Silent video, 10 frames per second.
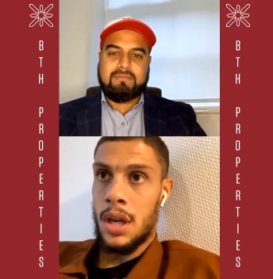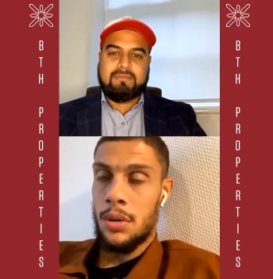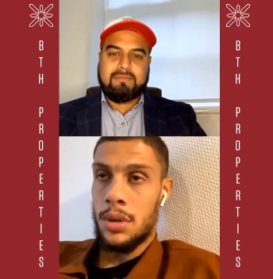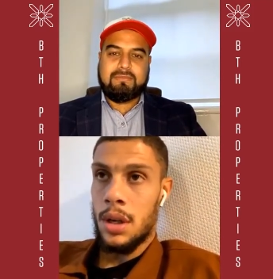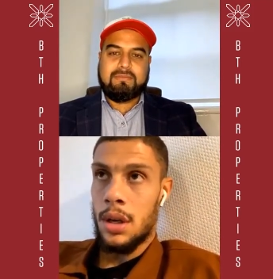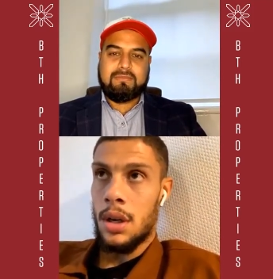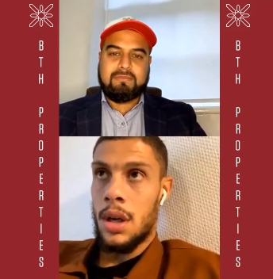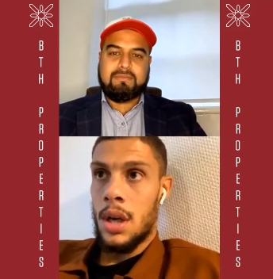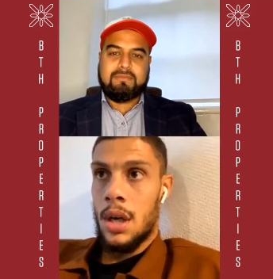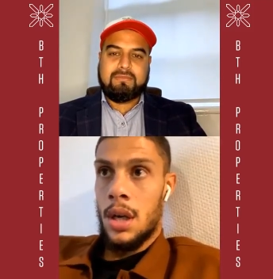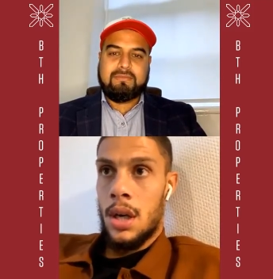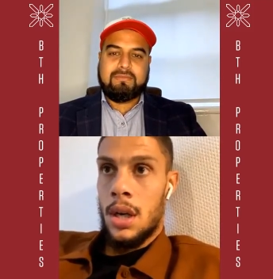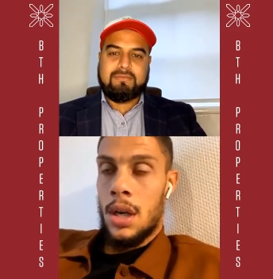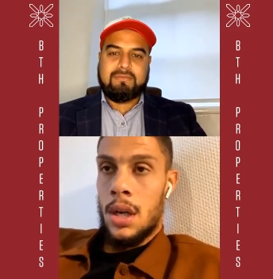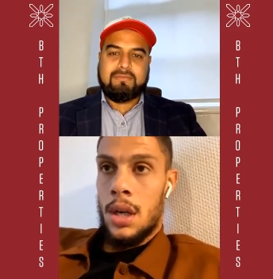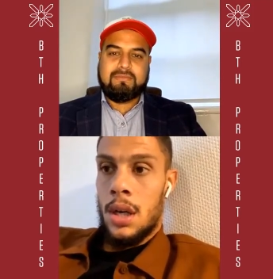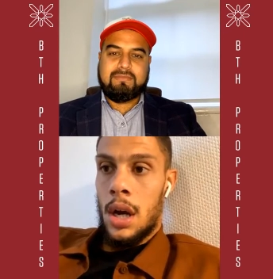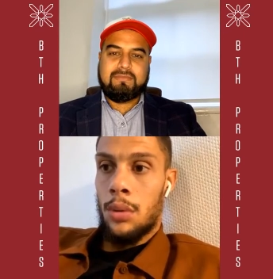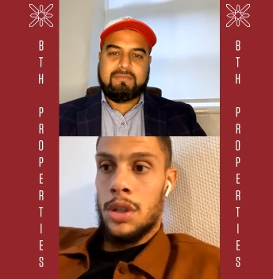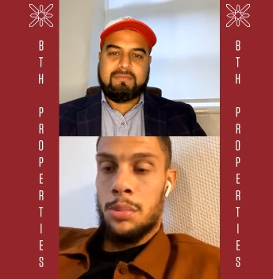Speaker 1: will uh, I
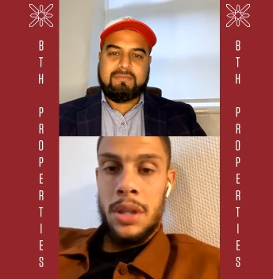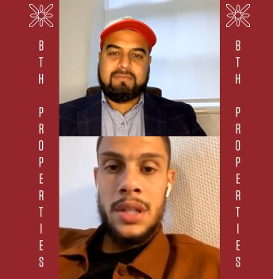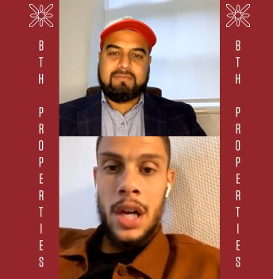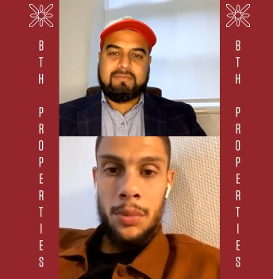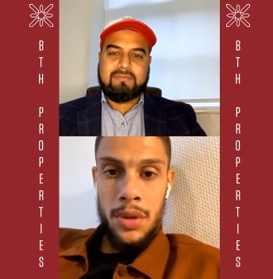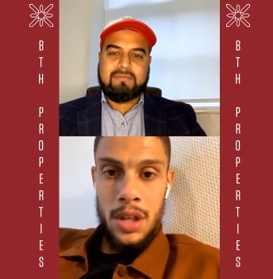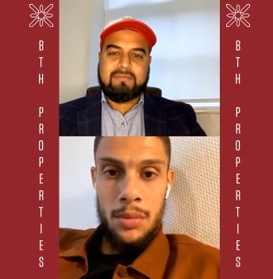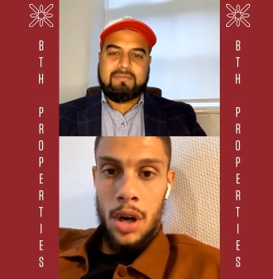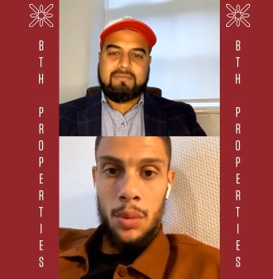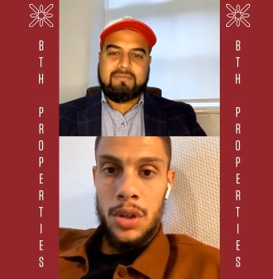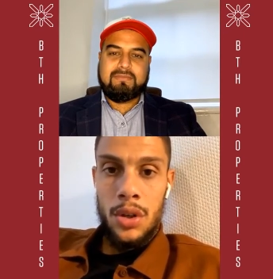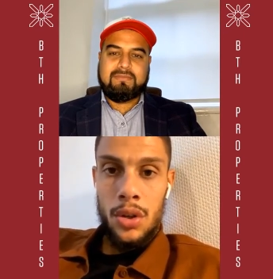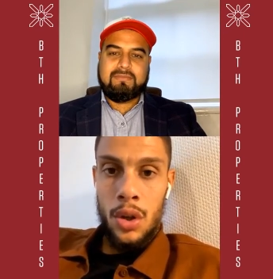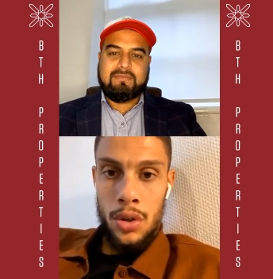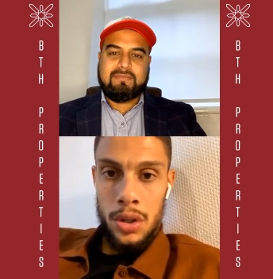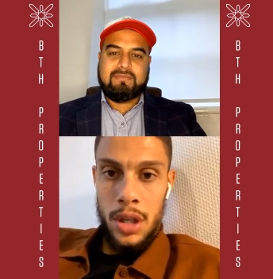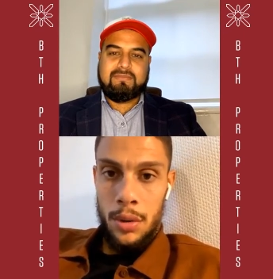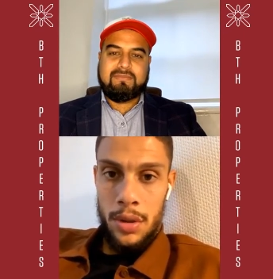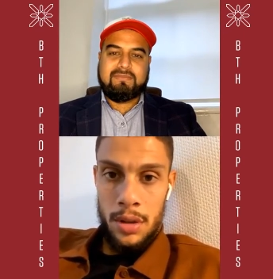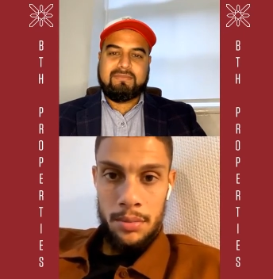will spend time with him, or I will not go on a day
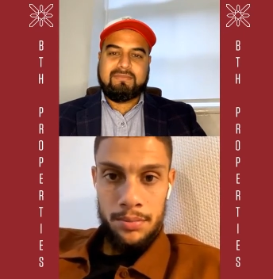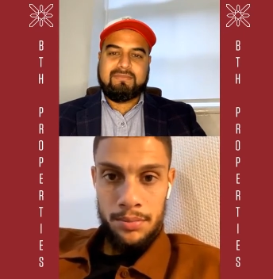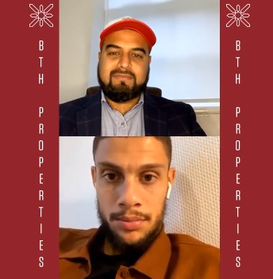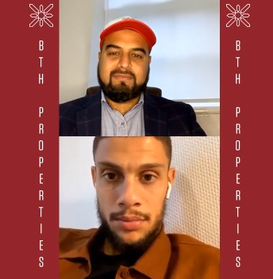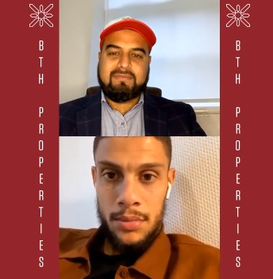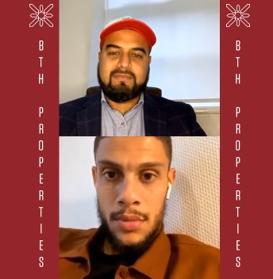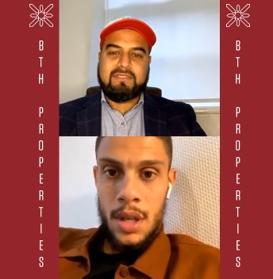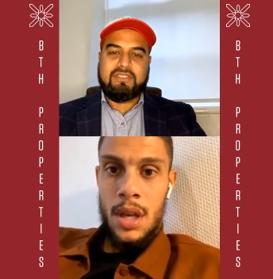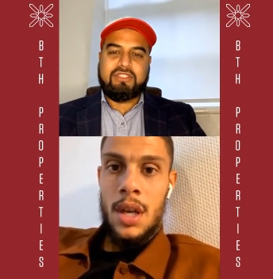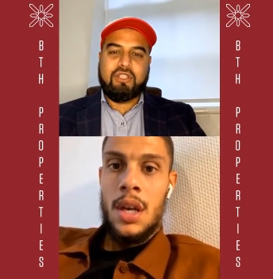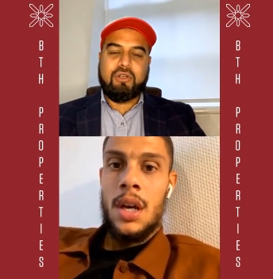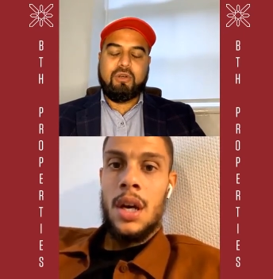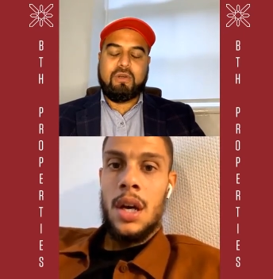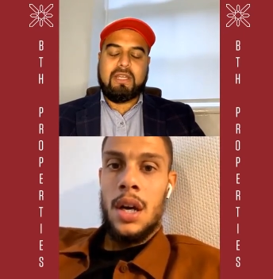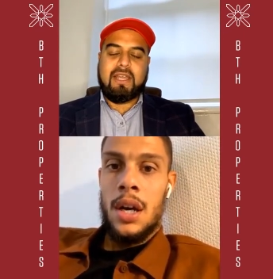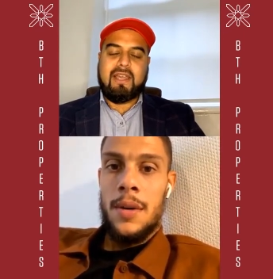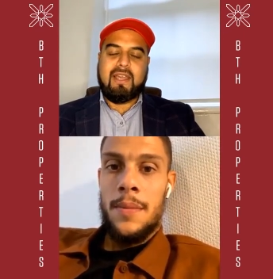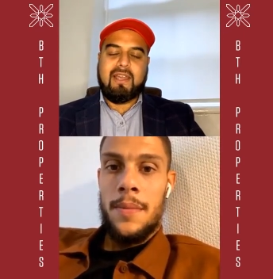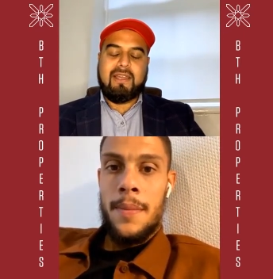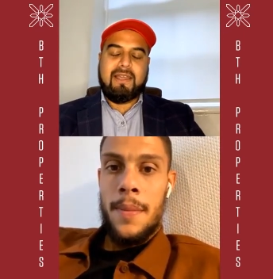with him. So uh,
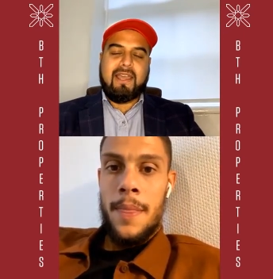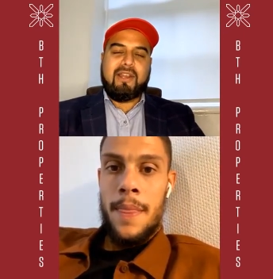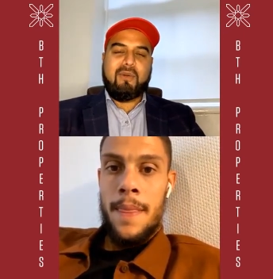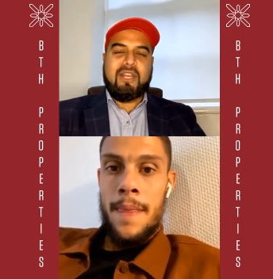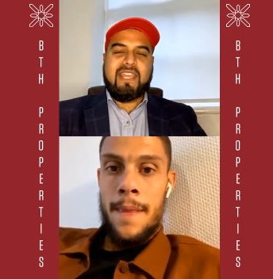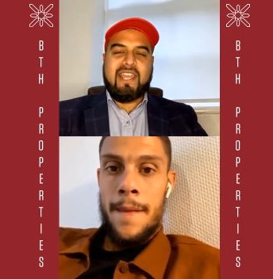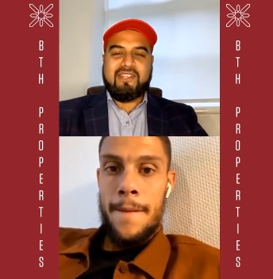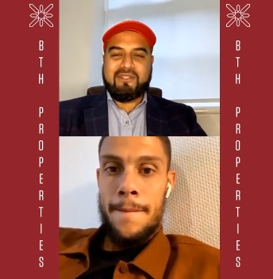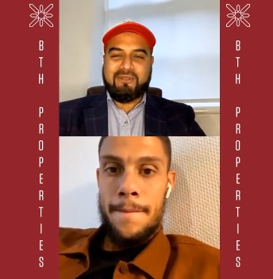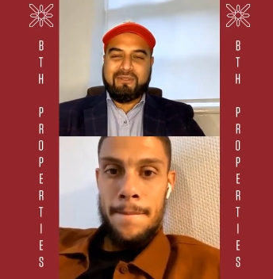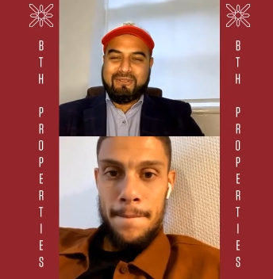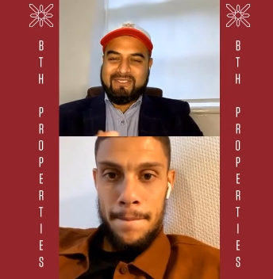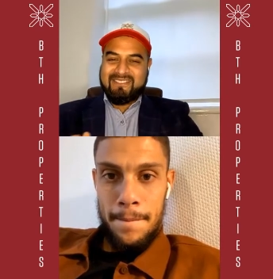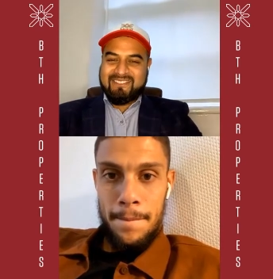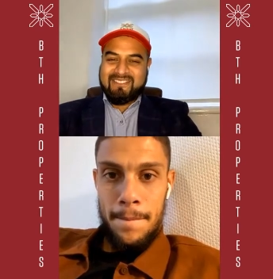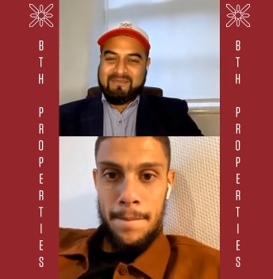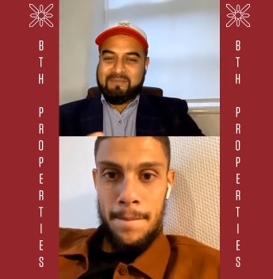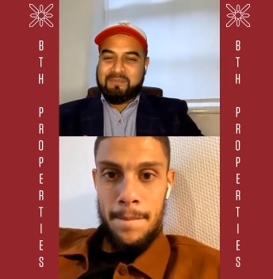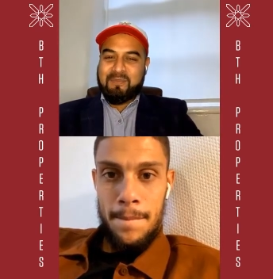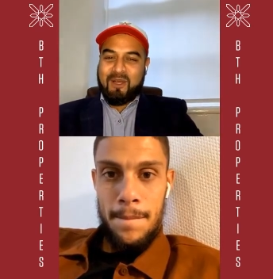
Speaker 2: I don't want to get into
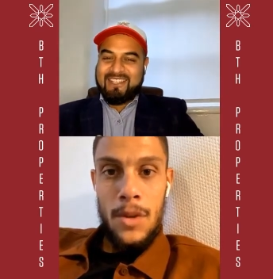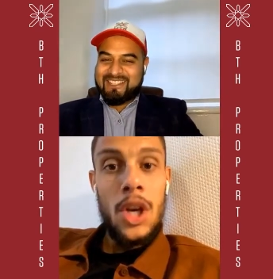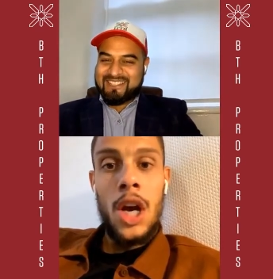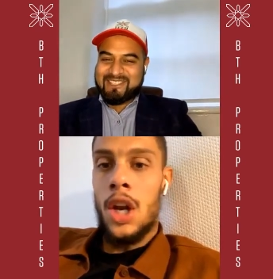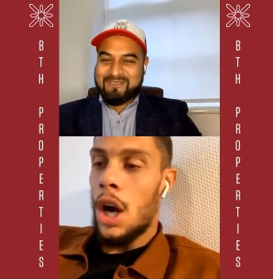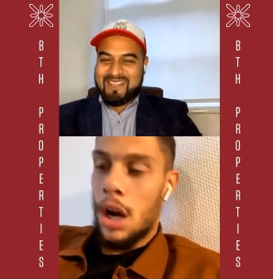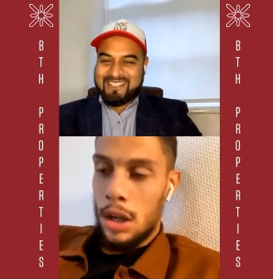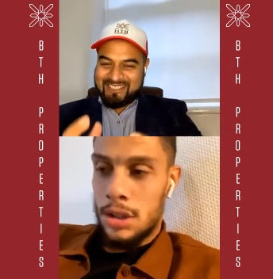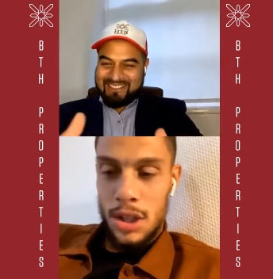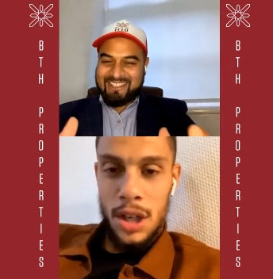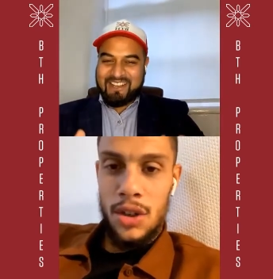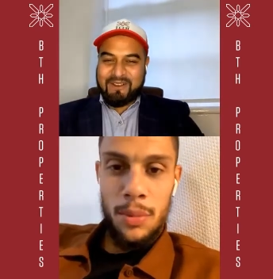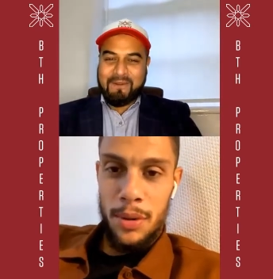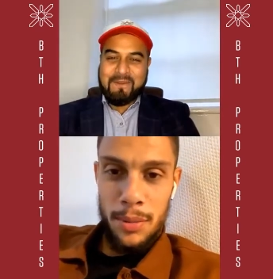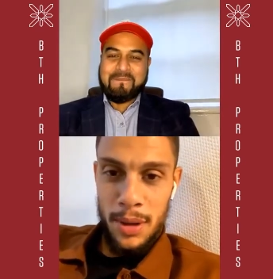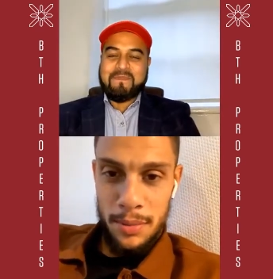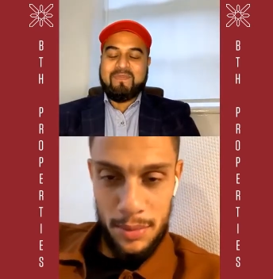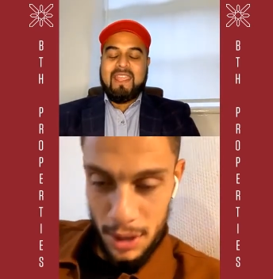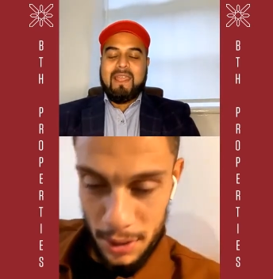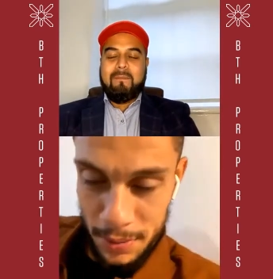politics. Yeah, no, much, yeah, no know? problem.
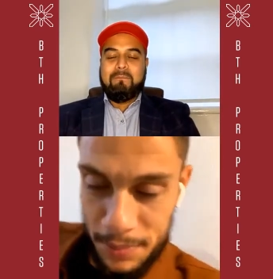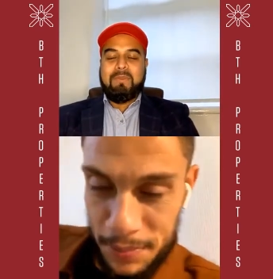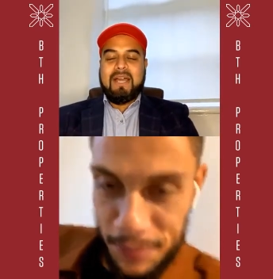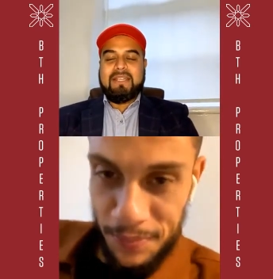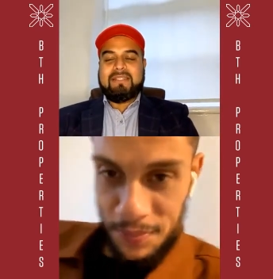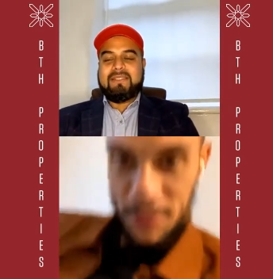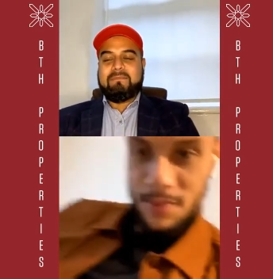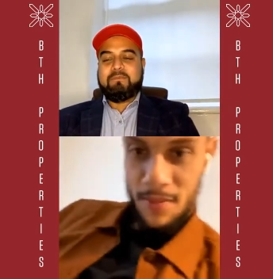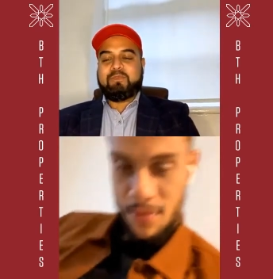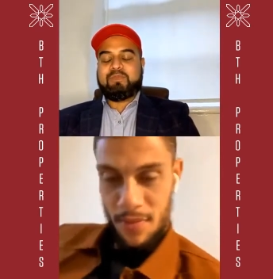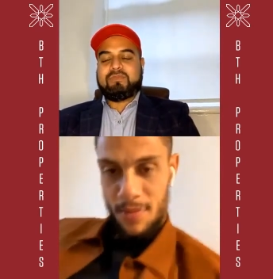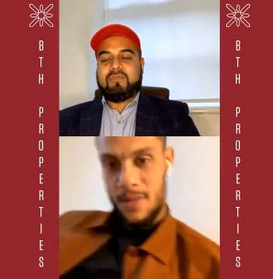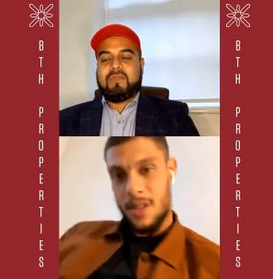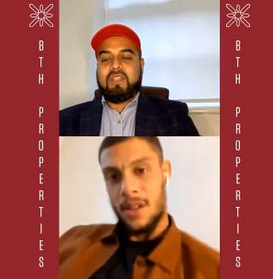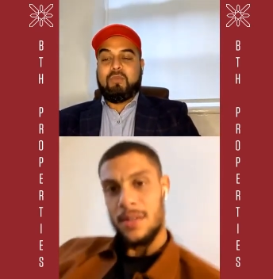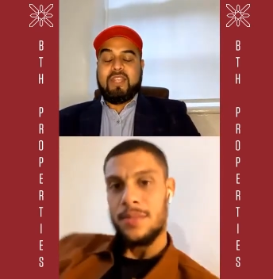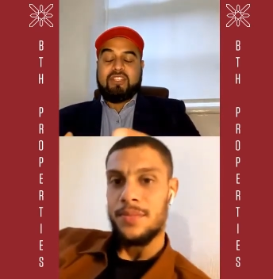Yeah, but you mentioned